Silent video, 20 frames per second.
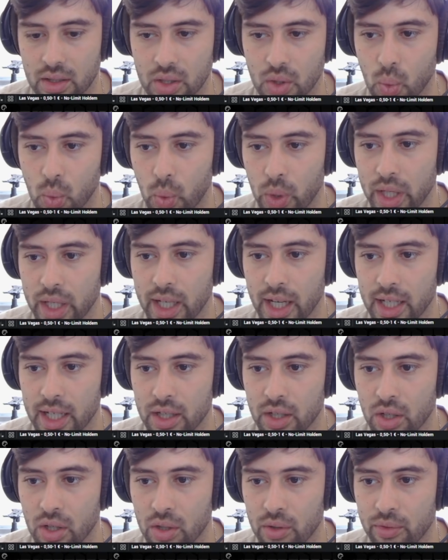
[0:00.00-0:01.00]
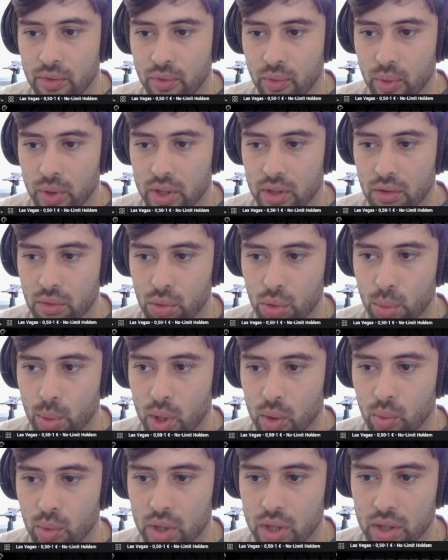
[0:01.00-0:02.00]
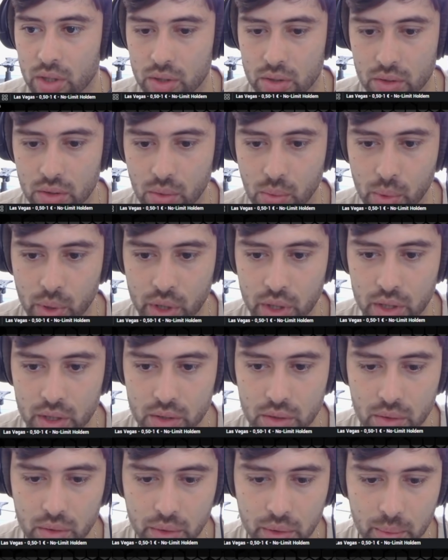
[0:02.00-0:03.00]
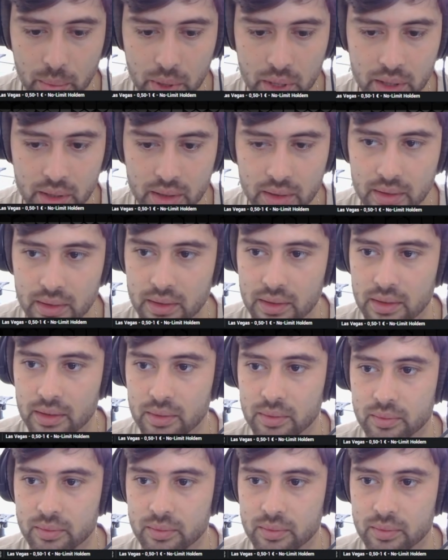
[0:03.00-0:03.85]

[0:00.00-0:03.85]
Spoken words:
Queen 9 off, we can 3-bet, we can call. We're gonna call it.